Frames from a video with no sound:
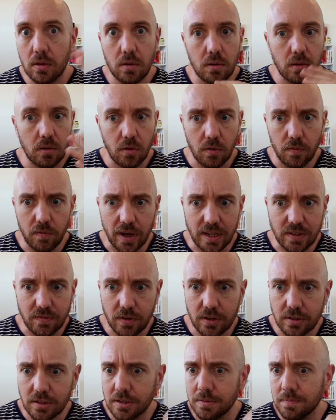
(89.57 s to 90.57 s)
or vice
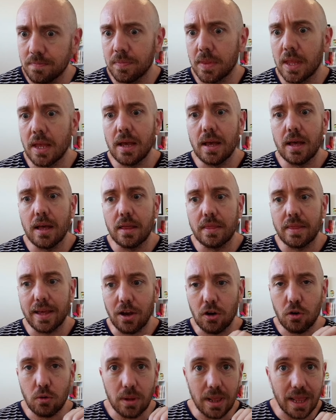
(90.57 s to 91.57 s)
versa, they go
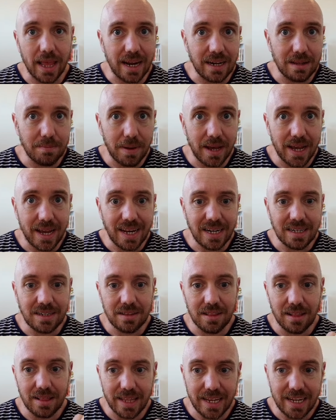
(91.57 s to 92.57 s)
to a landing page.
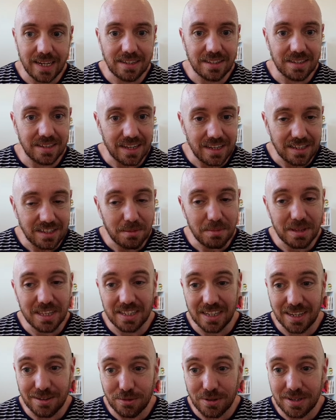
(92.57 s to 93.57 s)
The lead sees something that's
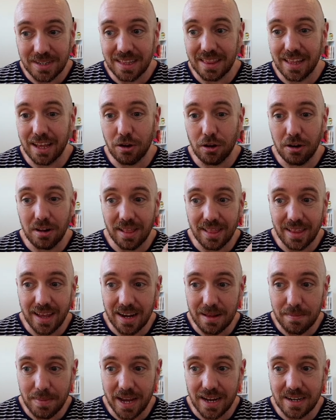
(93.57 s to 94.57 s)
interesting. They go to the landing
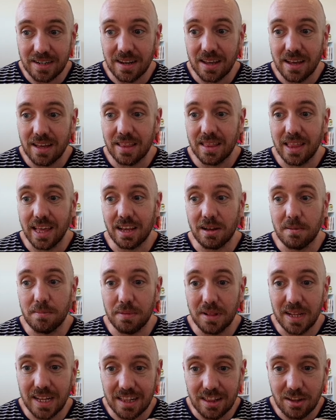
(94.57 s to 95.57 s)
page. They
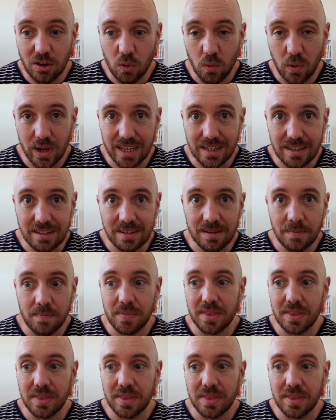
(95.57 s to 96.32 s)
complete the quiz.